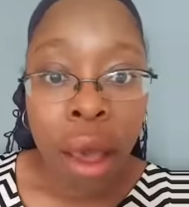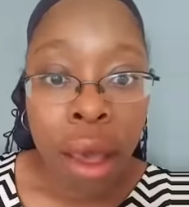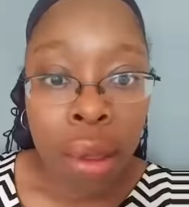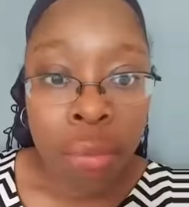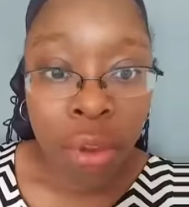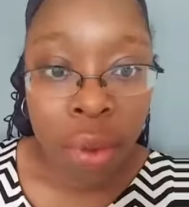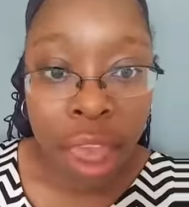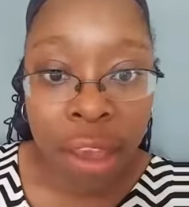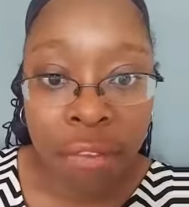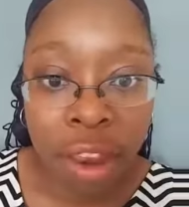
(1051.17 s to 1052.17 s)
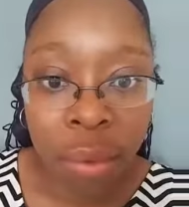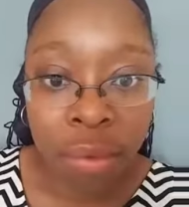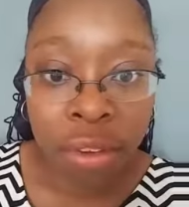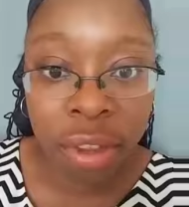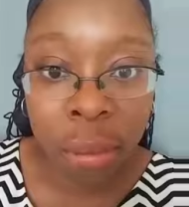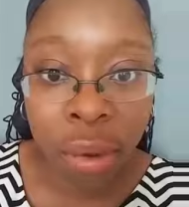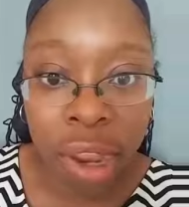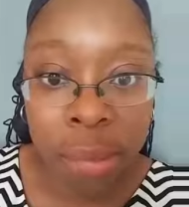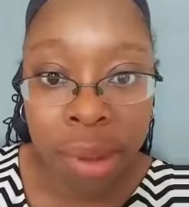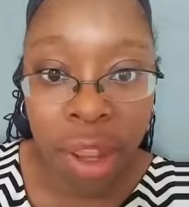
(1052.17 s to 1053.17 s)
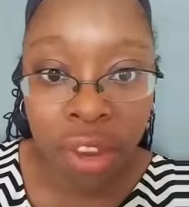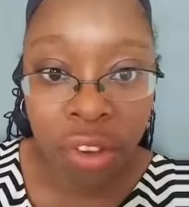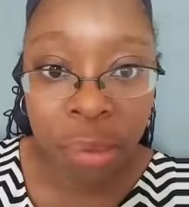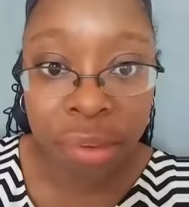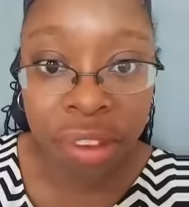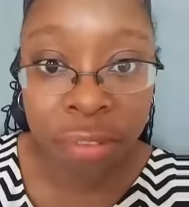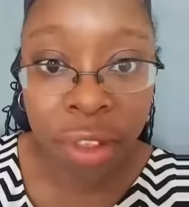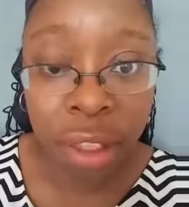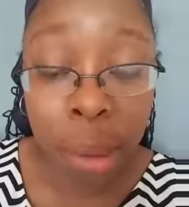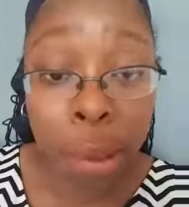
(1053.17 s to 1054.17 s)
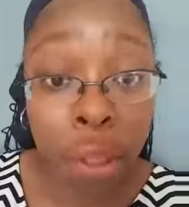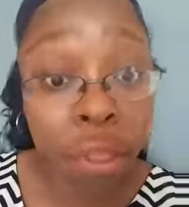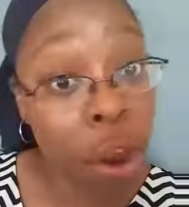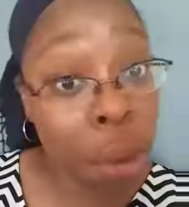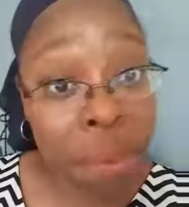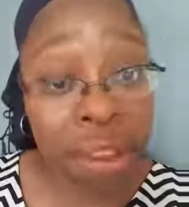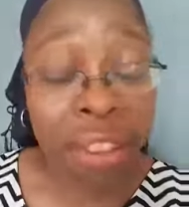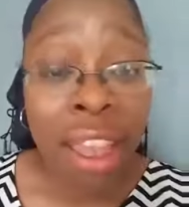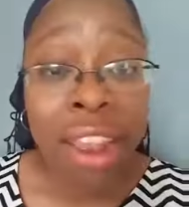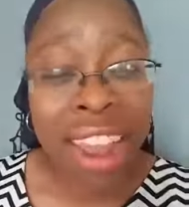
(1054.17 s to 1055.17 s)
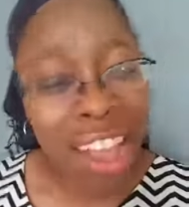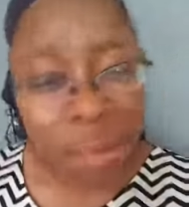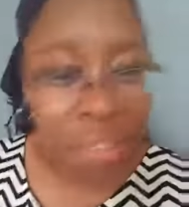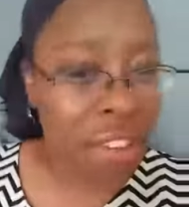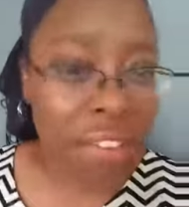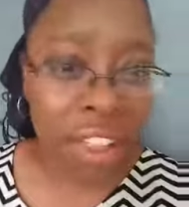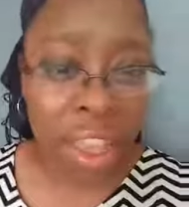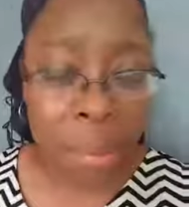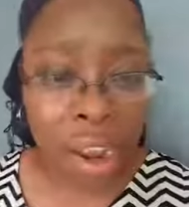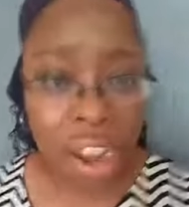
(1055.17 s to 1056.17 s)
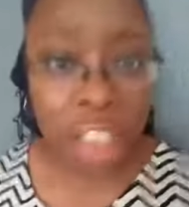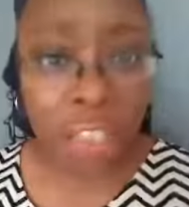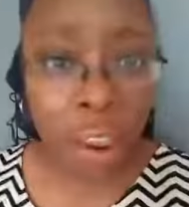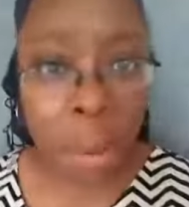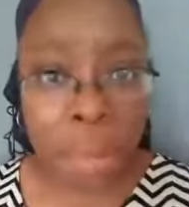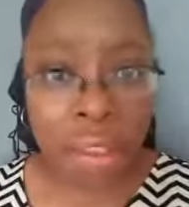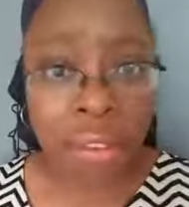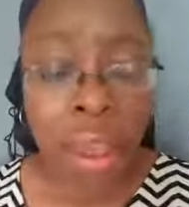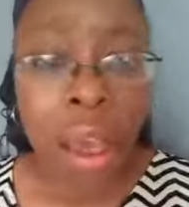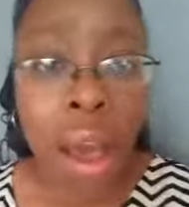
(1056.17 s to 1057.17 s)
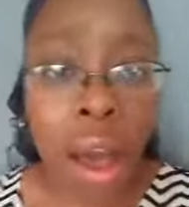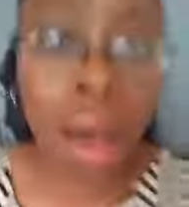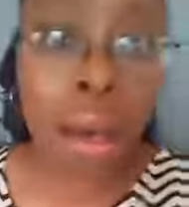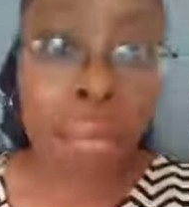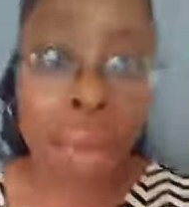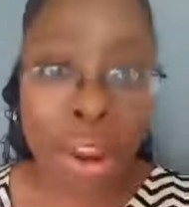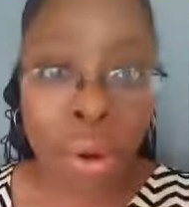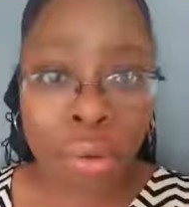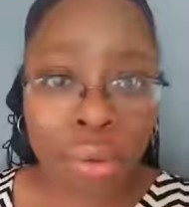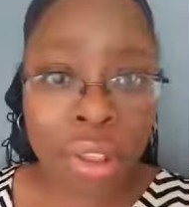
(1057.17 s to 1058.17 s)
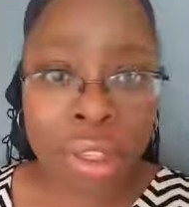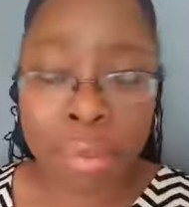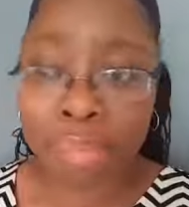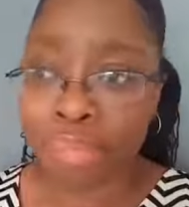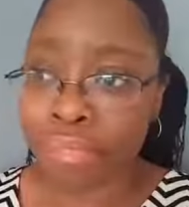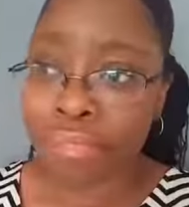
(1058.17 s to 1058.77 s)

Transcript: Um, do you have any some recommendations specifically about therapists? Not specifically about any therapists. Um, I don't really